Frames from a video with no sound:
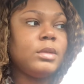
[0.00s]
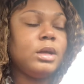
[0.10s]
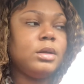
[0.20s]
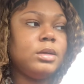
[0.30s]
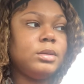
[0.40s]

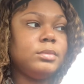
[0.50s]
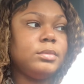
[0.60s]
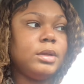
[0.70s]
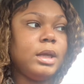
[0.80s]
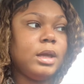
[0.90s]

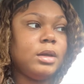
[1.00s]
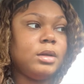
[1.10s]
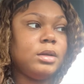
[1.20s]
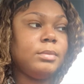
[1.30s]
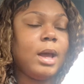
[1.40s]
But yeah,
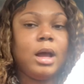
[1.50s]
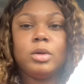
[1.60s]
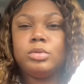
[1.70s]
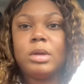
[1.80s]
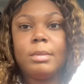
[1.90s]

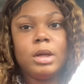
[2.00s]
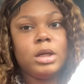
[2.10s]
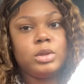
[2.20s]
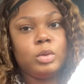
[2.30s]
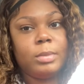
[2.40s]
I'm
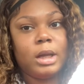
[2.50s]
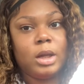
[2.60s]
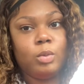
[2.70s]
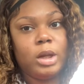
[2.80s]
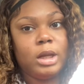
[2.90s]
gonna tune back
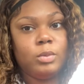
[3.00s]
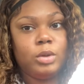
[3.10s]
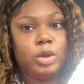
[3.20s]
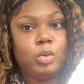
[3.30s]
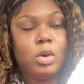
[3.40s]
in
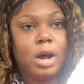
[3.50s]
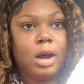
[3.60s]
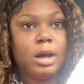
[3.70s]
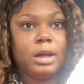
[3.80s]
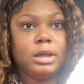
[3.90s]
with you
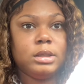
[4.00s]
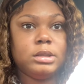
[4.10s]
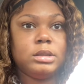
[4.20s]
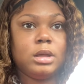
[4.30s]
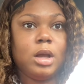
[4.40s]

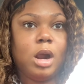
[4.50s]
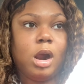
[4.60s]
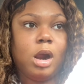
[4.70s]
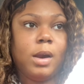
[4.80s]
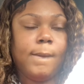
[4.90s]
guys
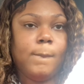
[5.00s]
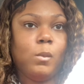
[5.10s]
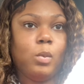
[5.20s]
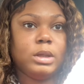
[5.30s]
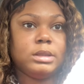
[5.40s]

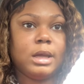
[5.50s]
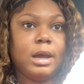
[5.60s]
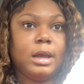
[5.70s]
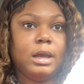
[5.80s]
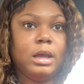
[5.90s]
once
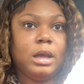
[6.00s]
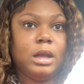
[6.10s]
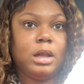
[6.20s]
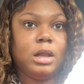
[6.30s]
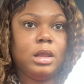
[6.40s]
I
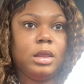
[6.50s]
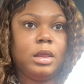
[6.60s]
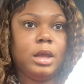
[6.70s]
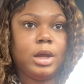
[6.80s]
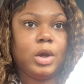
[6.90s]
get
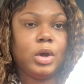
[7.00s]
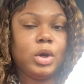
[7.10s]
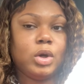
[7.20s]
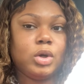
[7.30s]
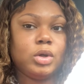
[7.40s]

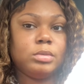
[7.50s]
there.